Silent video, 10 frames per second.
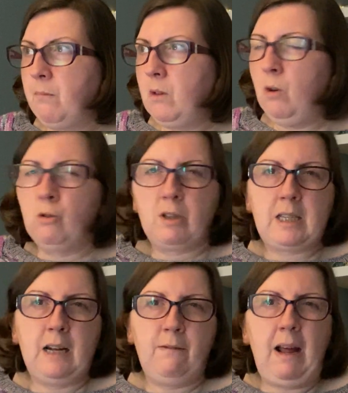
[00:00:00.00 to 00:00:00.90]
Or just
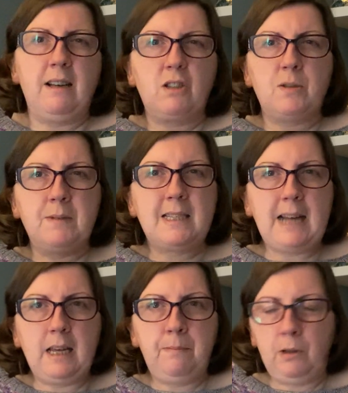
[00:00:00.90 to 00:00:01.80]
kind of like some
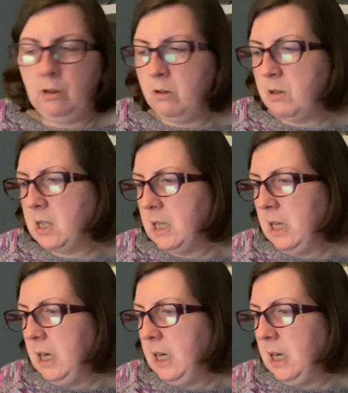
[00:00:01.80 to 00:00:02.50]
staples.